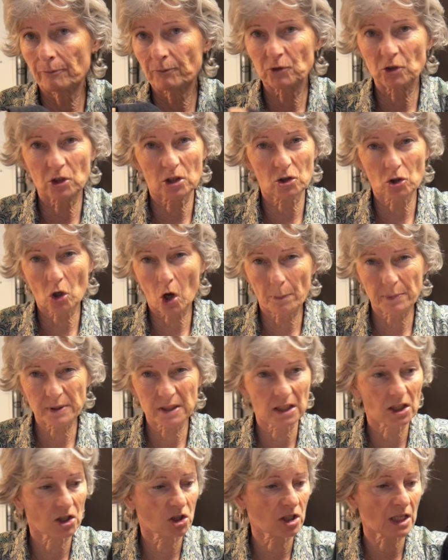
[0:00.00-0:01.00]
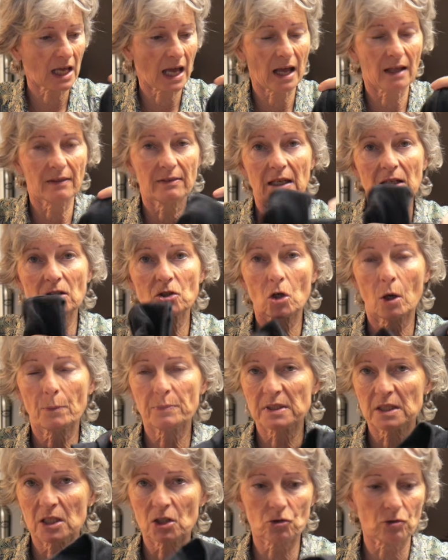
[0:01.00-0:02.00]
just top stitch there and then top
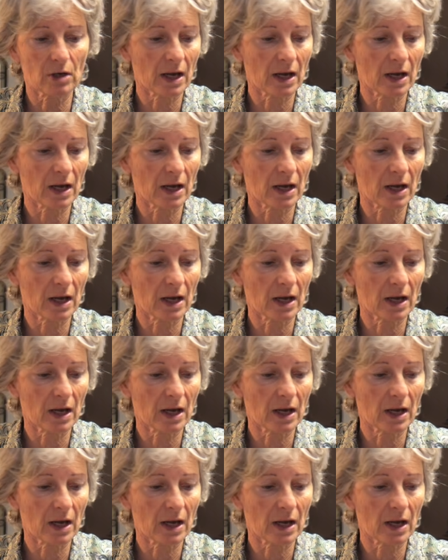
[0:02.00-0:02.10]
stitch